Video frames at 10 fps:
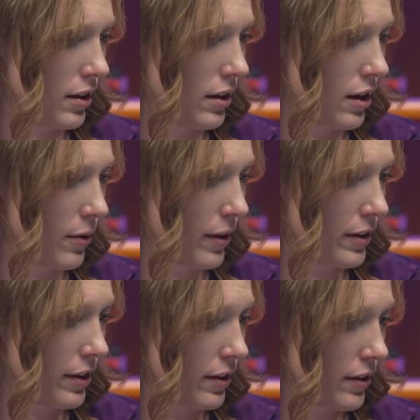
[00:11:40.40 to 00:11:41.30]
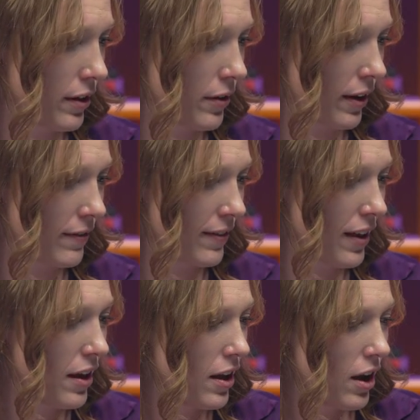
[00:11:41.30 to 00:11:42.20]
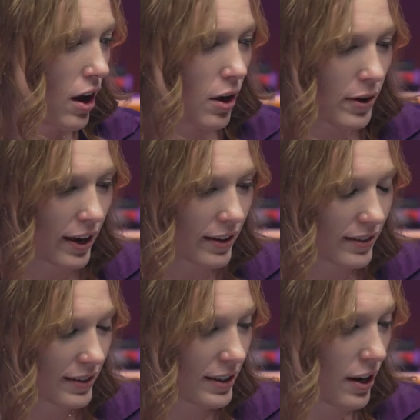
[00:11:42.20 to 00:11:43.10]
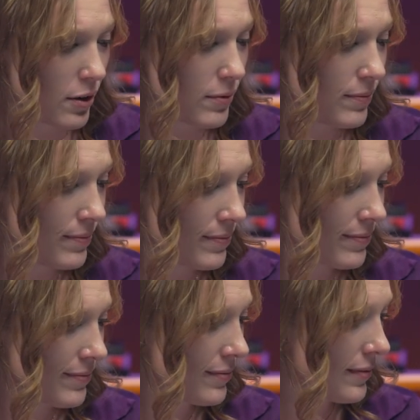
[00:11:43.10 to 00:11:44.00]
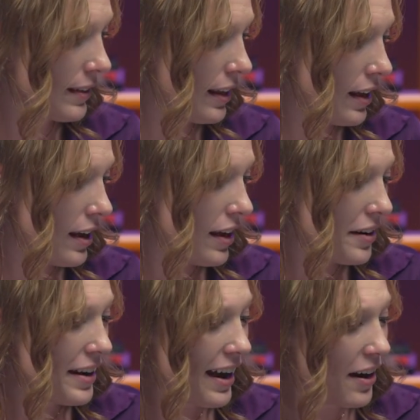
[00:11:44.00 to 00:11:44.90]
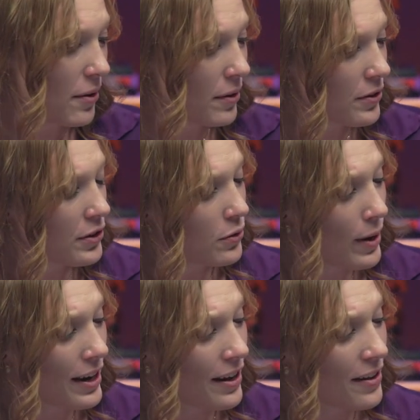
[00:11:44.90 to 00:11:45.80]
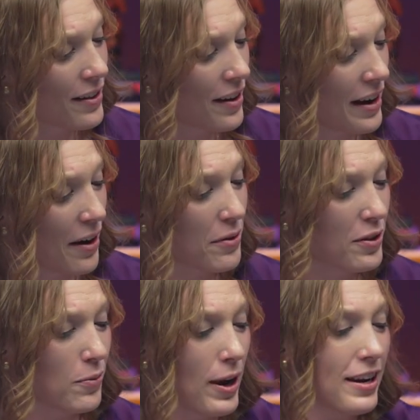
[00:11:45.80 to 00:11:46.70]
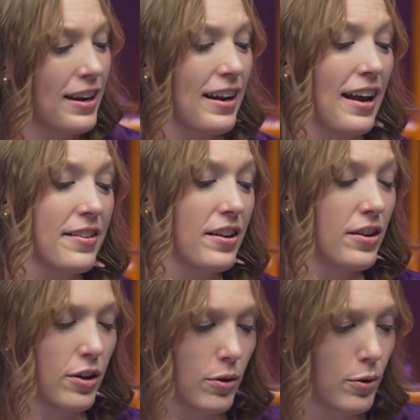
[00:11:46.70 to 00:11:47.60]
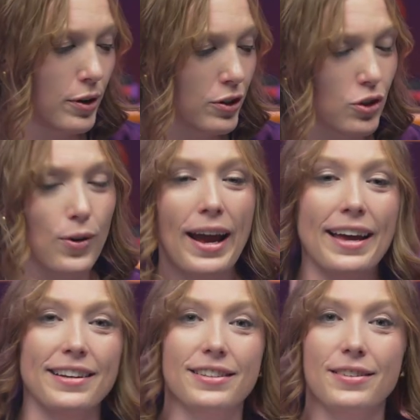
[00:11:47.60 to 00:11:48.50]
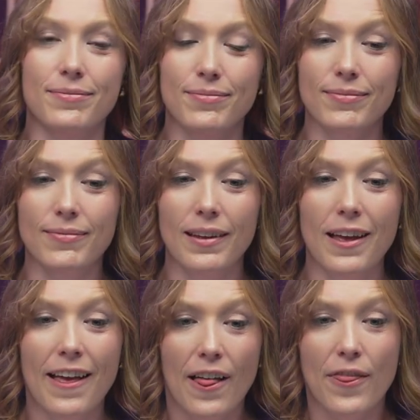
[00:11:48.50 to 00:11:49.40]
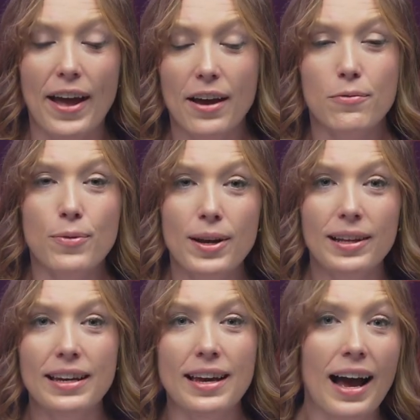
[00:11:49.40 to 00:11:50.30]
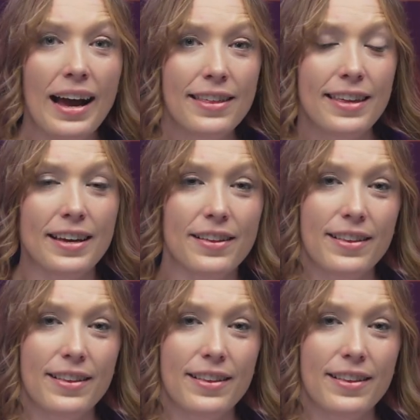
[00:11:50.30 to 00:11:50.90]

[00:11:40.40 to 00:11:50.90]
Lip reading: On here. Okay. So now Sweden has a new trend that really I think